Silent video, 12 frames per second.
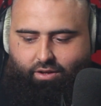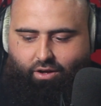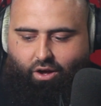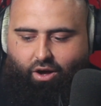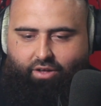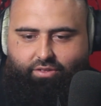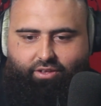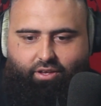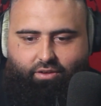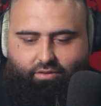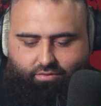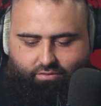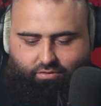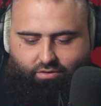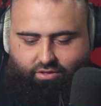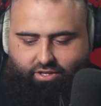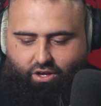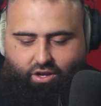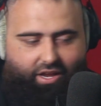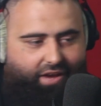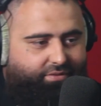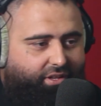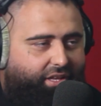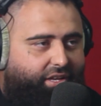I think they're gonna have
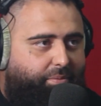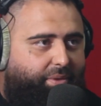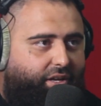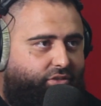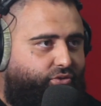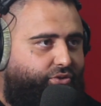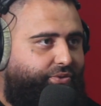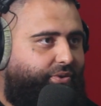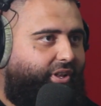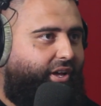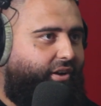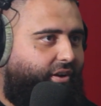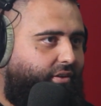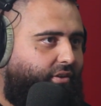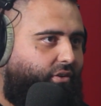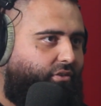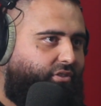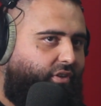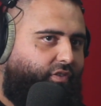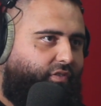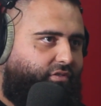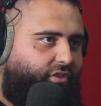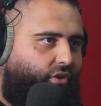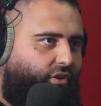to let him out sooner or later because they've
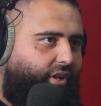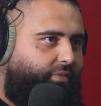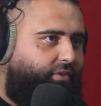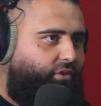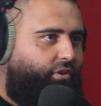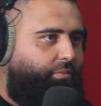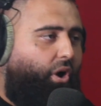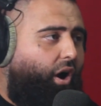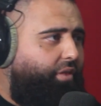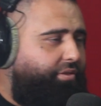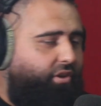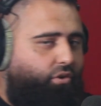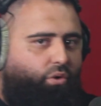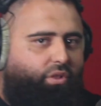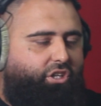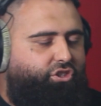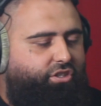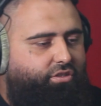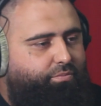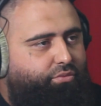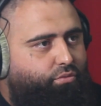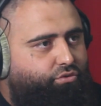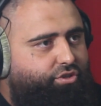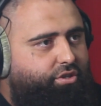obviously got nothing on him. I think all that shit is
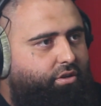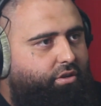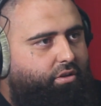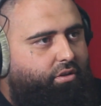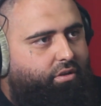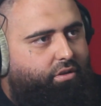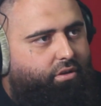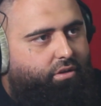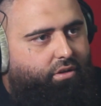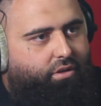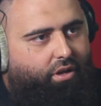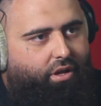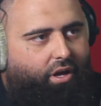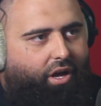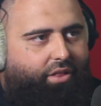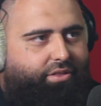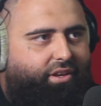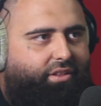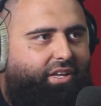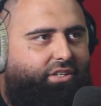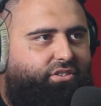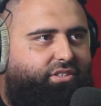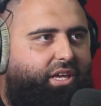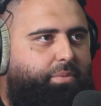bullshit. I think they're
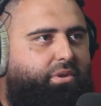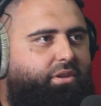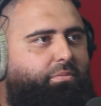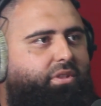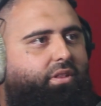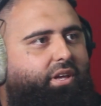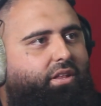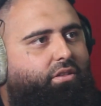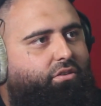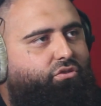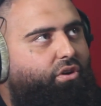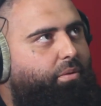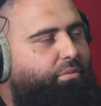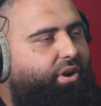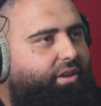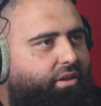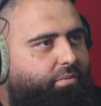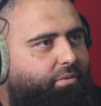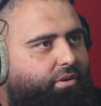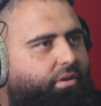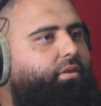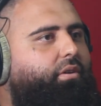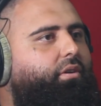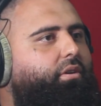just keeping him in there to try and break him and
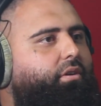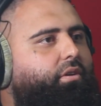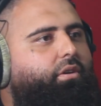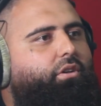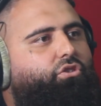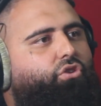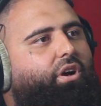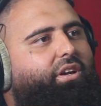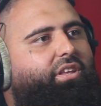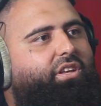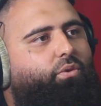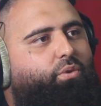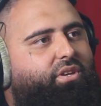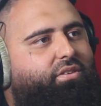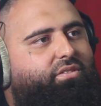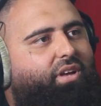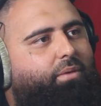try and kill his